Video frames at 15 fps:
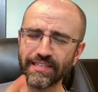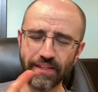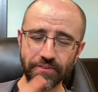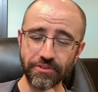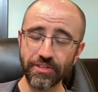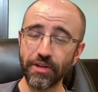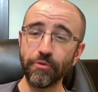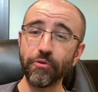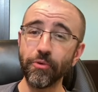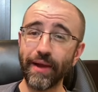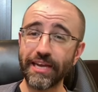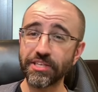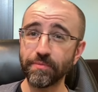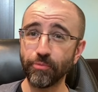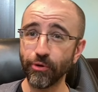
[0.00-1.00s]
and there's no
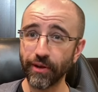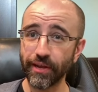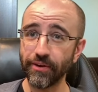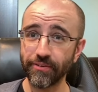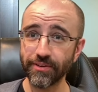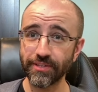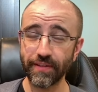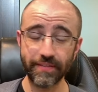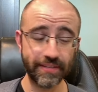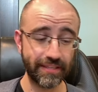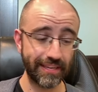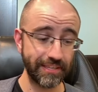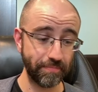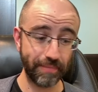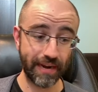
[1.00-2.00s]
gray support characters on this
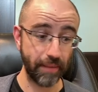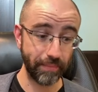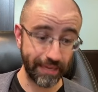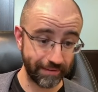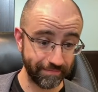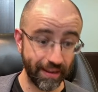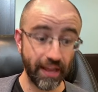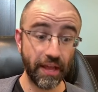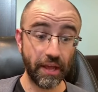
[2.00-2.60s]
list, but I mean,